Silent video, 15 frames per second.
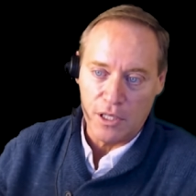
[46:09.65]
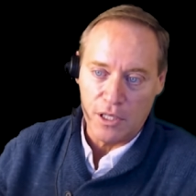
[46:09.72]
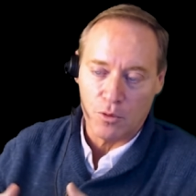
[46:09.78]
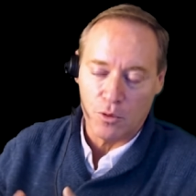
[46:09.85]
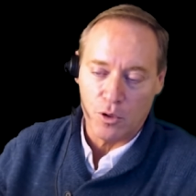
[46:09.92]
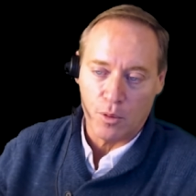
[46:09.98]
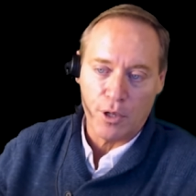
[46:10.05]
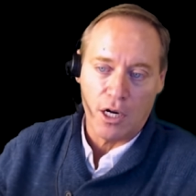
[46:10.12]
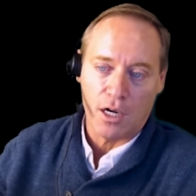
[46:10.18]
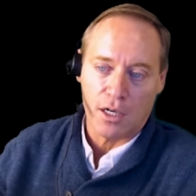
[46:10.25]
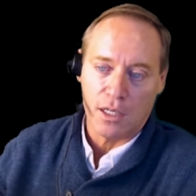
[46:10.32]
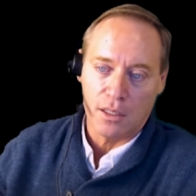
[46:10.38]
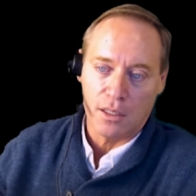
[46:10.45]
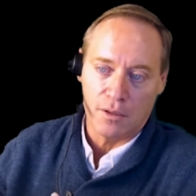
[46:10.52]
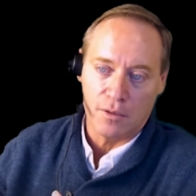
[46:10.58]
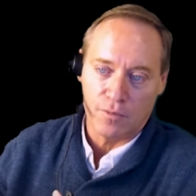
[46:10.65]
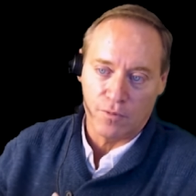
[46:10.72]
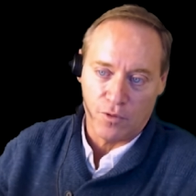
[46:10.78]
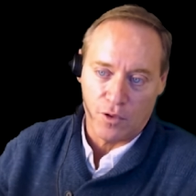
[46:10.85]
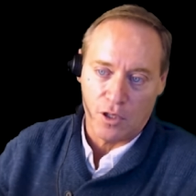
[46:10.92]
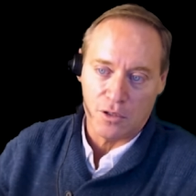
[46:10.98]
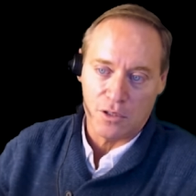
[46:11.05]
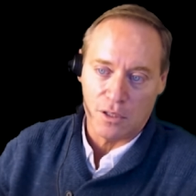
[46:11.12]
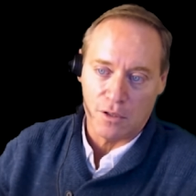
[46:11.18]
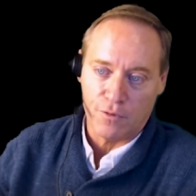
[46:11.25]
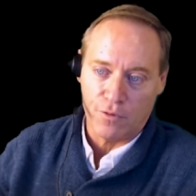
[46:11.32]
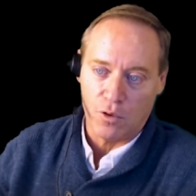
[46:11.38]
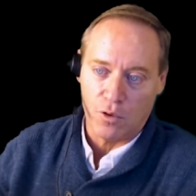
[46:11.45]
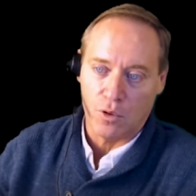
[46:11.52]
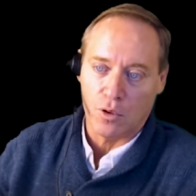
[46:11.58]
eat through your pocket and fall to the
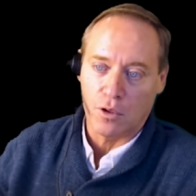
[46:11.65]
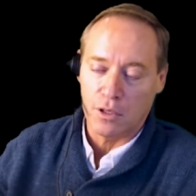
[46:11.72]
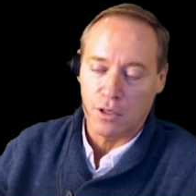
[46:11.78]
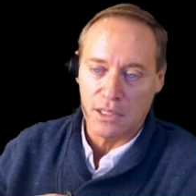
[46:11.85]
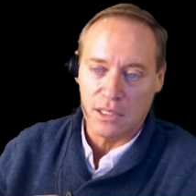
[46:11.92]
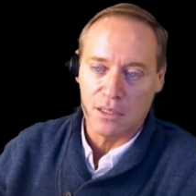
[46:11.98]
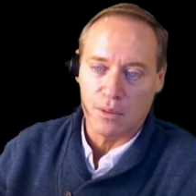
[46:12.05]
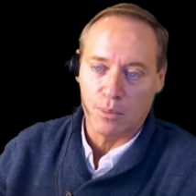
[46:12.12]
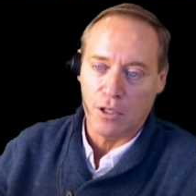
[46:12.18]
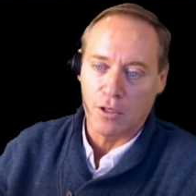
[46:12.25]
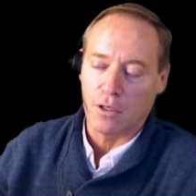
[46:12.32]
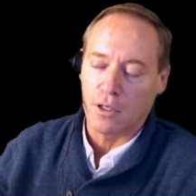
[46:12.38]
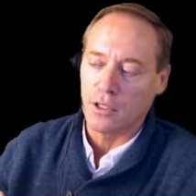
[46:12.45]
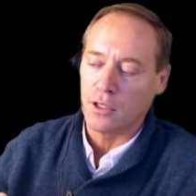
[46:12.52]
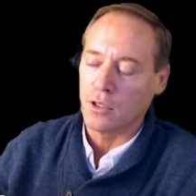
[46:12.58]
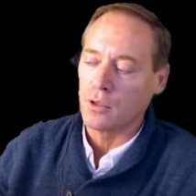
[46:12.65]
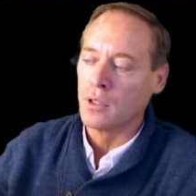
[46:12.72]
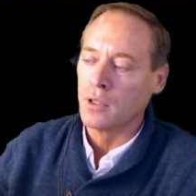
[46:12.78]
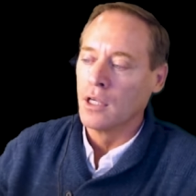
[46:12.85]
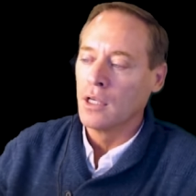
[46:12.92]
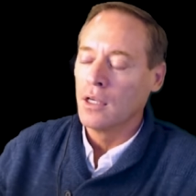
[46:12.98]
floor and disappear on you,